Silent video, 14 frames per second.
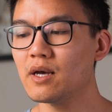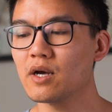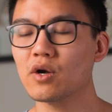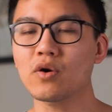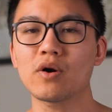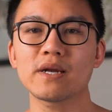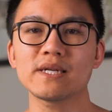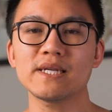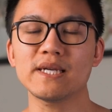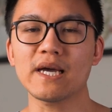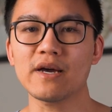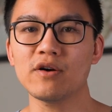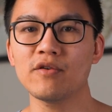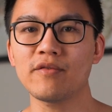according to
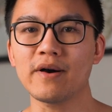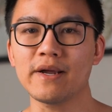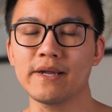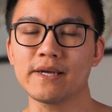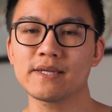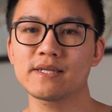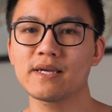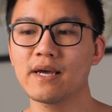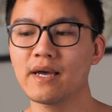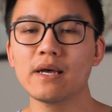Yahoo Finance.